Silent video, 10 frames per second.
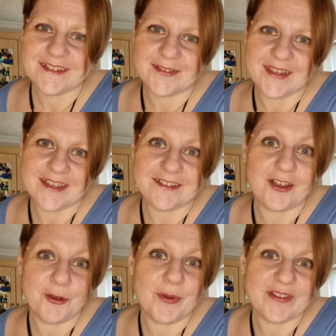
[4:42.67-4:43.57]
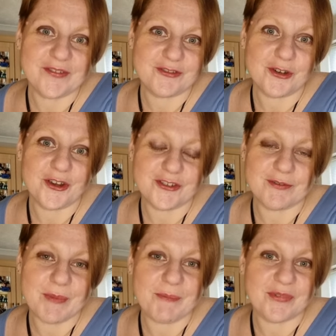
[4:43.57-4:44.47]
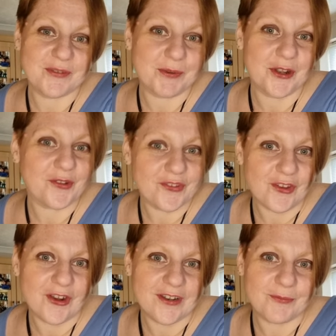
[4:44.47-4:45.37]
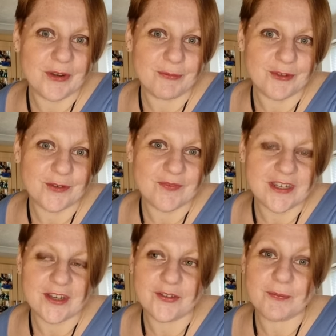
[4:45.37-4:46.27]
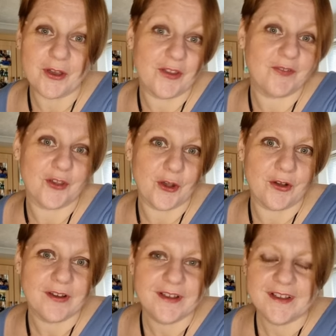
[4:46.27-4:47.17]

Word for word: so yes I always try to remember to put it on silent when I'm doing videos but I forgot